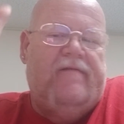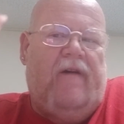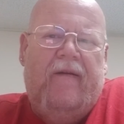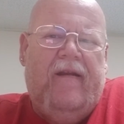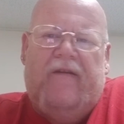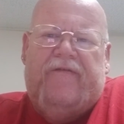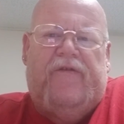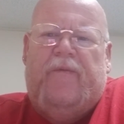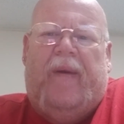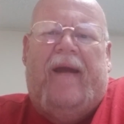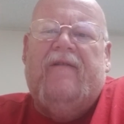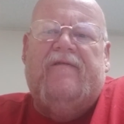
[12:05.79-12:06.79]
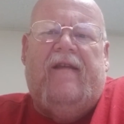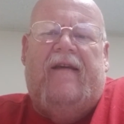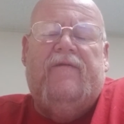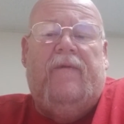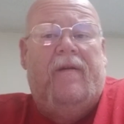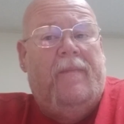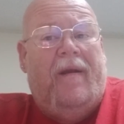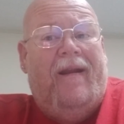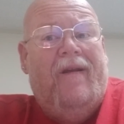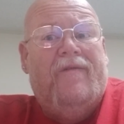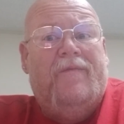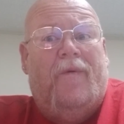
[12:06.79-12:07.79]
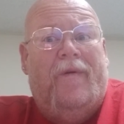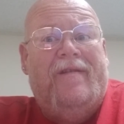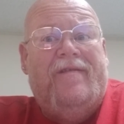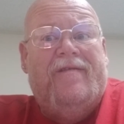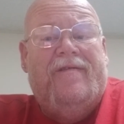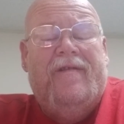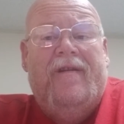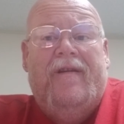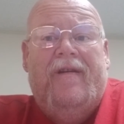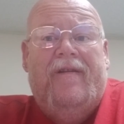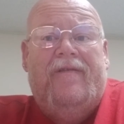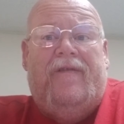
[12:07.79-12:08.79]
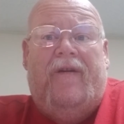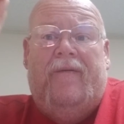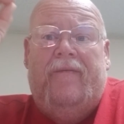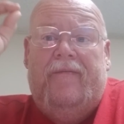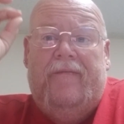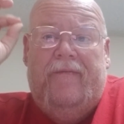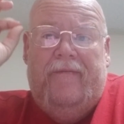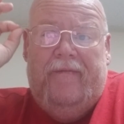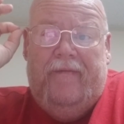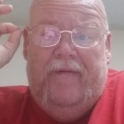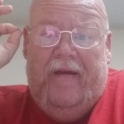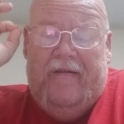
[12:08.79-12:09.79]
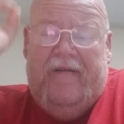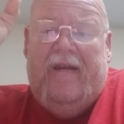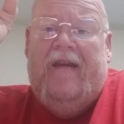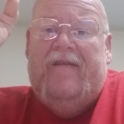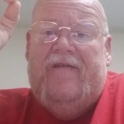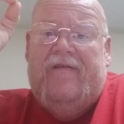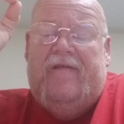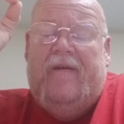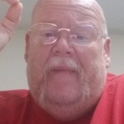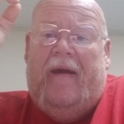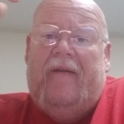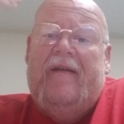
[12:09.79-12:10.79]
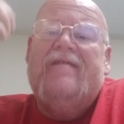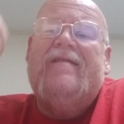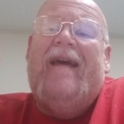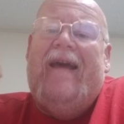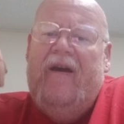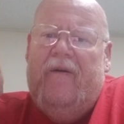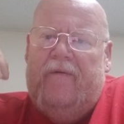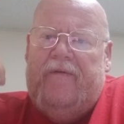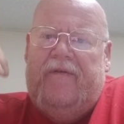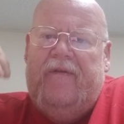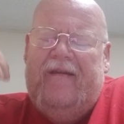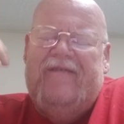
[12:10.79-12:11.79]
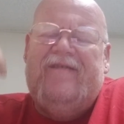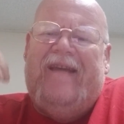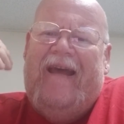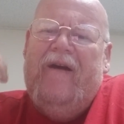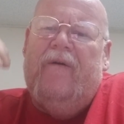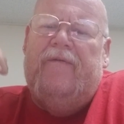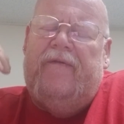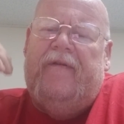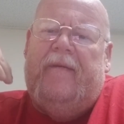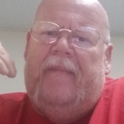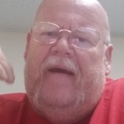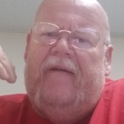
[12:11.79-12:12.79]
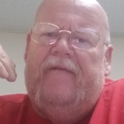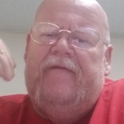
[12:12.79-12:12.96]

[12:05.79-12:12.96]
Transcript: I only lost 2 pounds last week, but I lost more inches. So it's the inches that matter. It's the health. It's the health that matters.